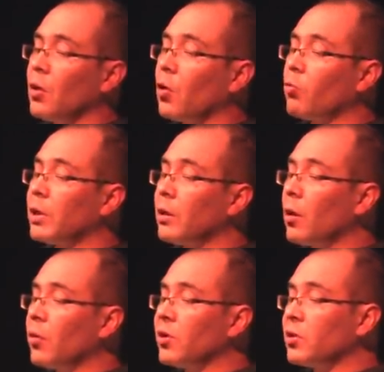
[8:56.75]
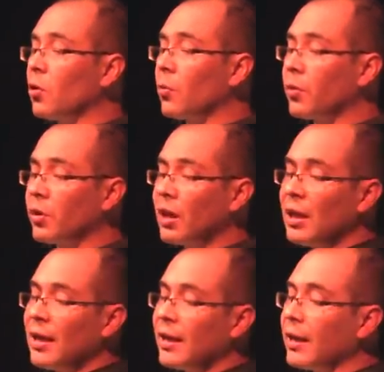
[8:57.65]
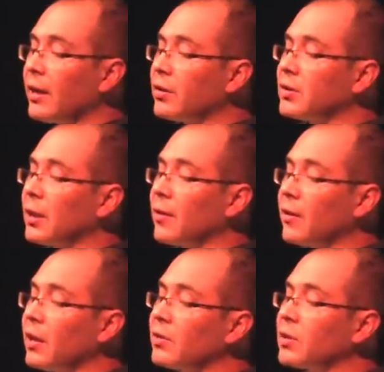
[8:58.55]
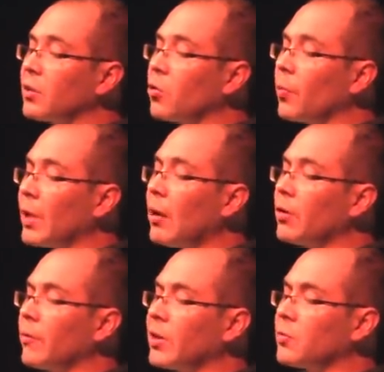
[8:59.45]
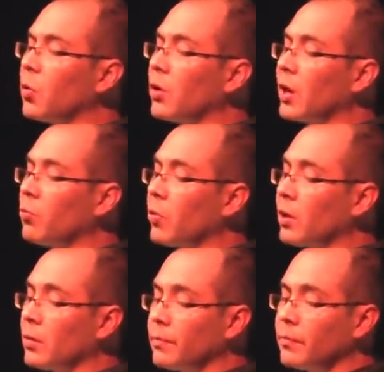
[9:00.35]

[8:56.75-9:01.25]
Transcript: Or when Lobo discovered hairs and things that cropped out of his body at will.